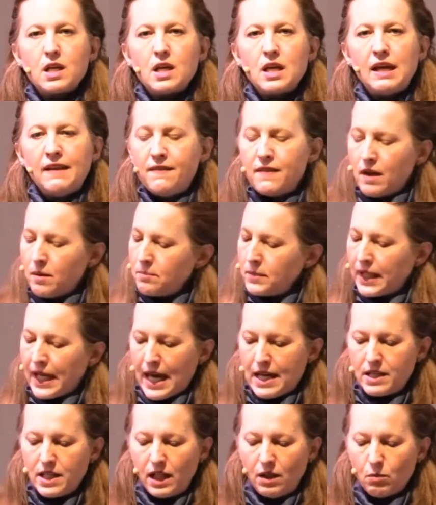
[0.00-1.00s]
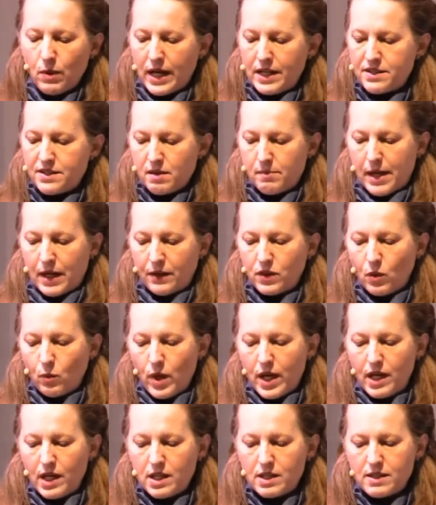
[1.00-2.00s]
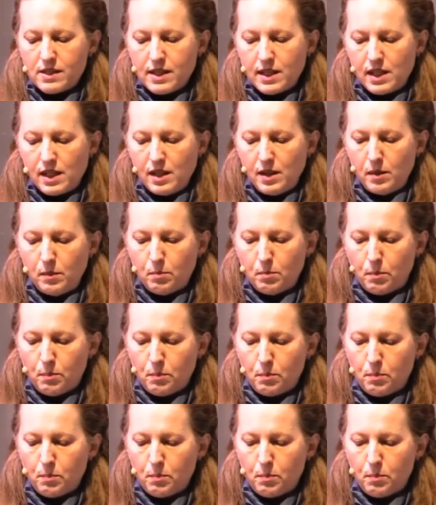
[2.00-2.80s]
In them, Kendi writes about the ways he